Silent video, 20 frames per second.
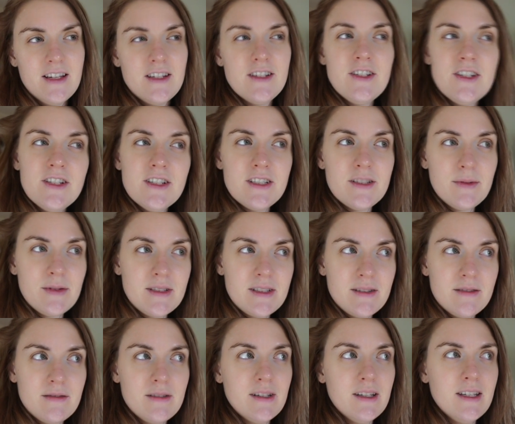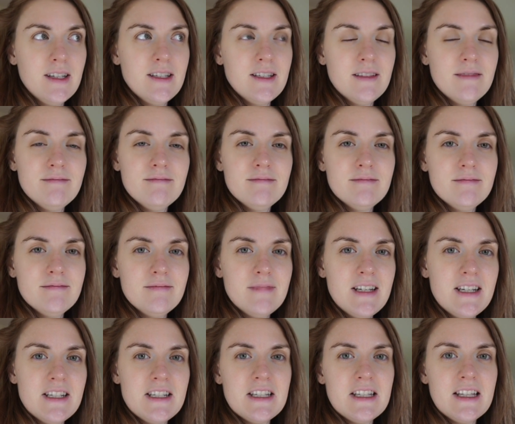she just wasn't really
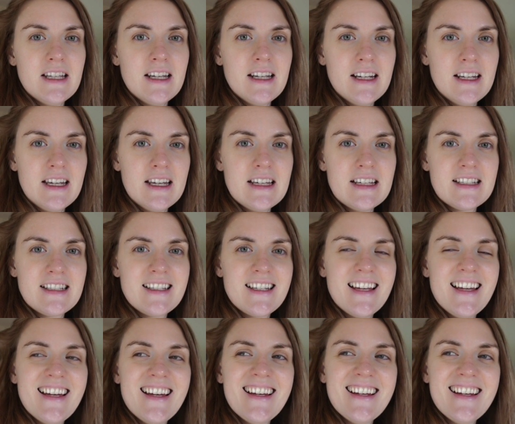into that, I guess.